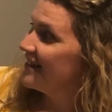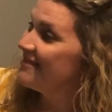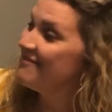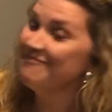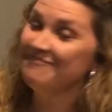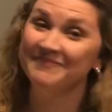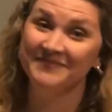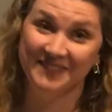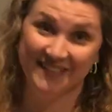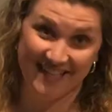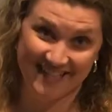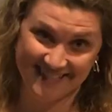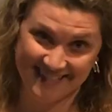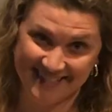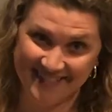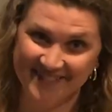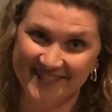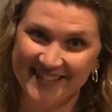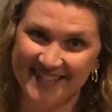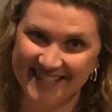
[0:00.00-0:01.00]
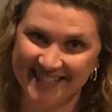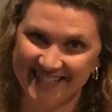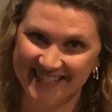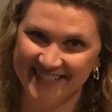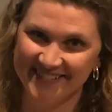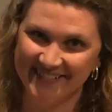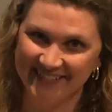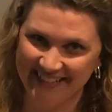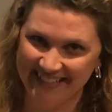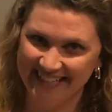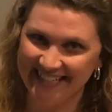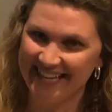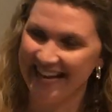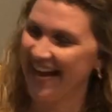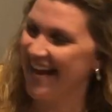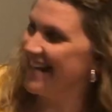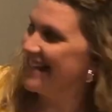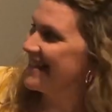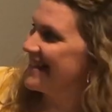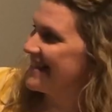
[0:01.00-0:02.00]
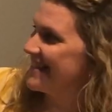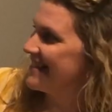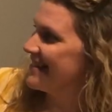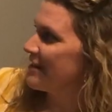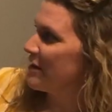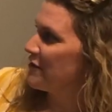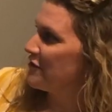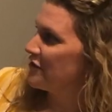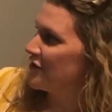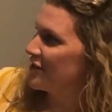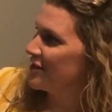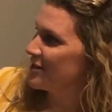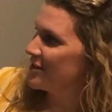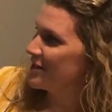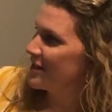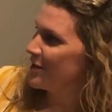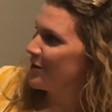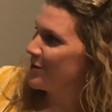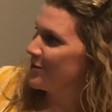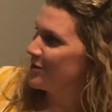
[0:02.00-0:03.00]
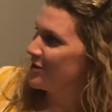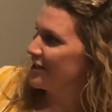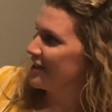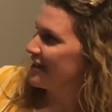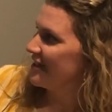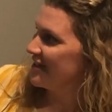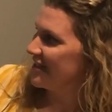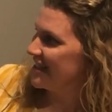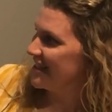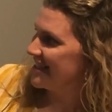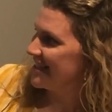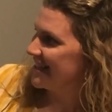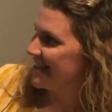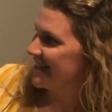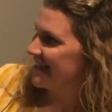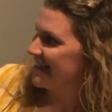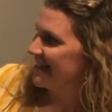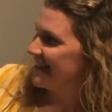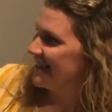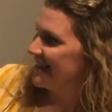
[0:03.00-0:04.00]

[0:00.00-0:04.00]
Blend in with seaweed, yeah, this is our first ocean creature.